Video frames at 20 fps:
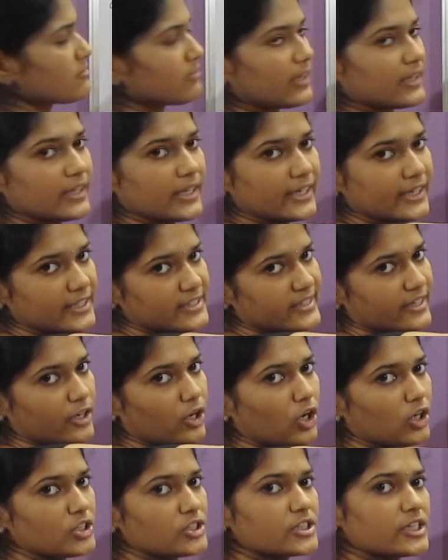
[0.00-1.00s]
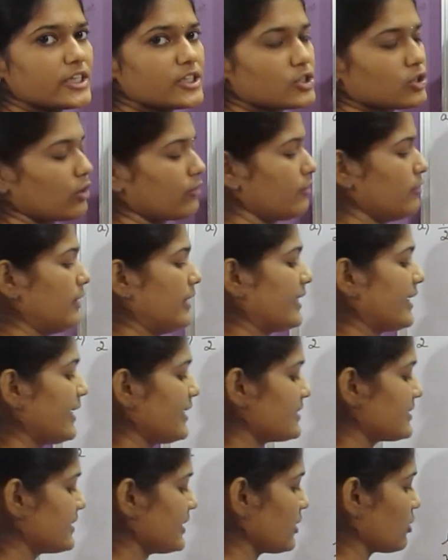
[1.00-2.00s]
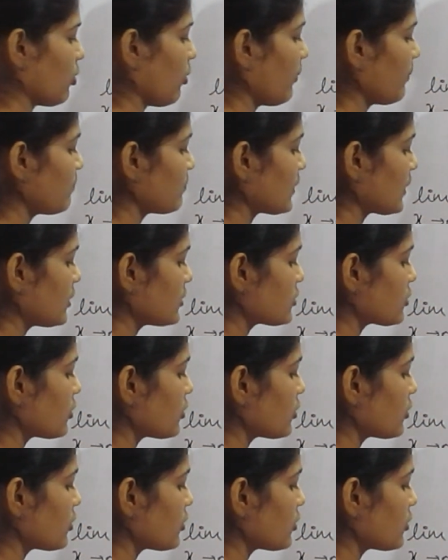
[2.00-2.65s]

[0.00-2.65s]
1. It is a constant, so we will get 0. So